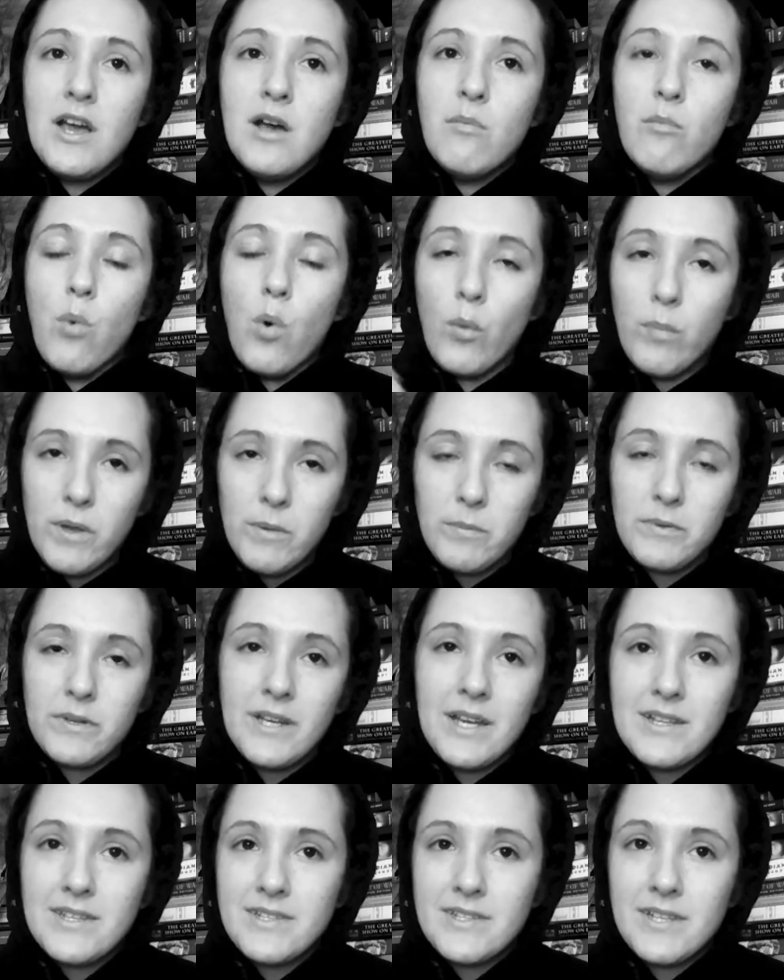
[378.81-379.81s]
more people to
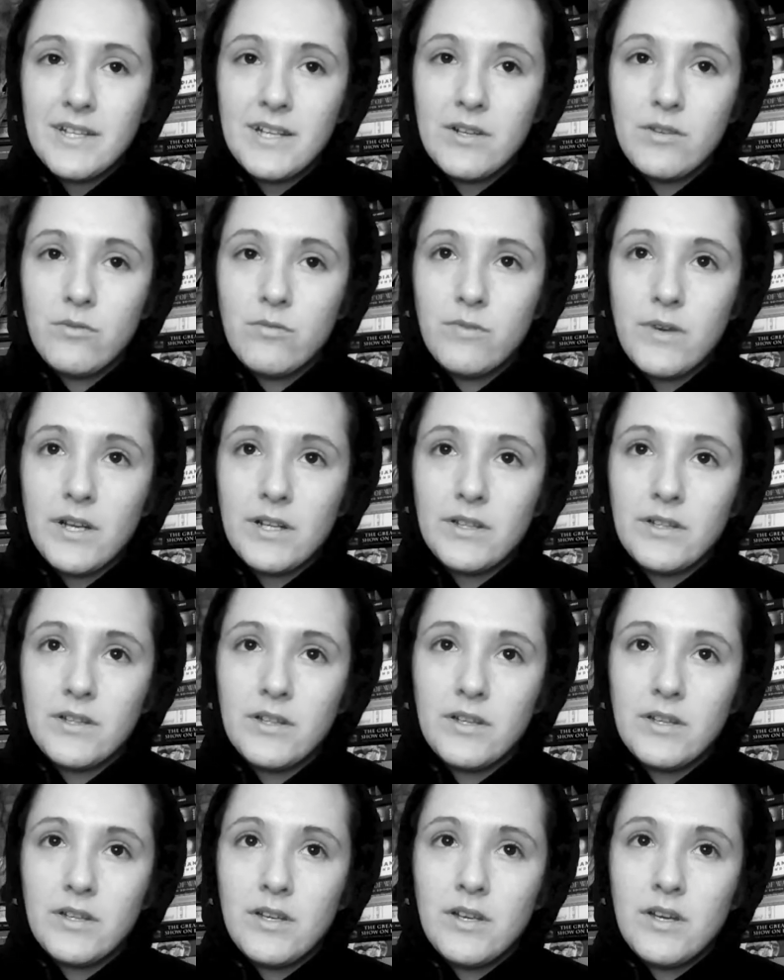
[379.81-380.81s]
get sick and infected